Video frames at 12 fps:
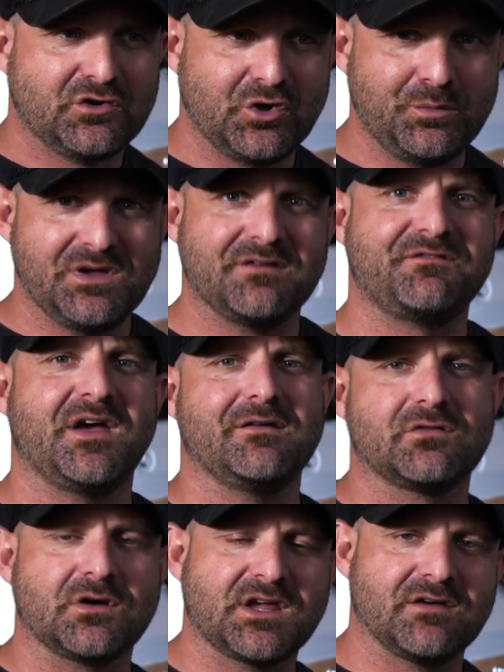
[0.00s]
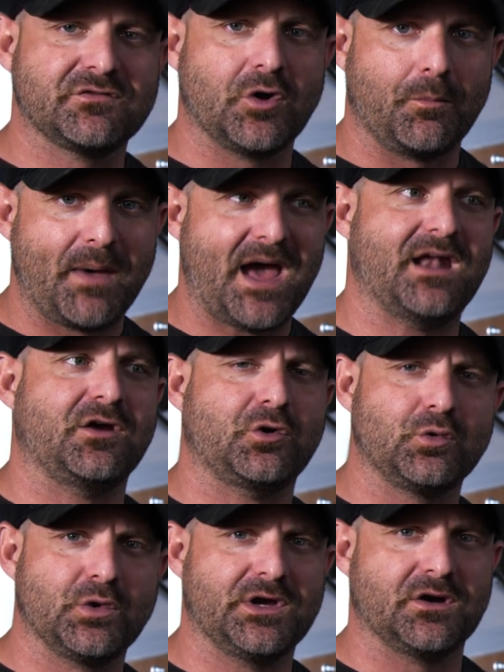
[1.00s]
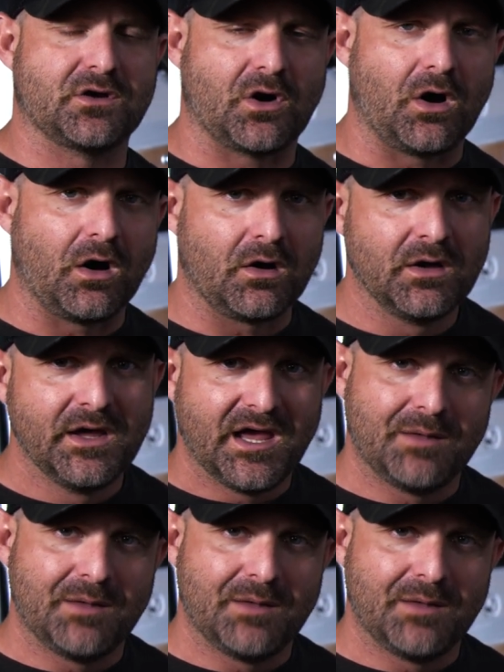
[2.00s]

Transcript: do me a favor, give Nomadic Cooling a call,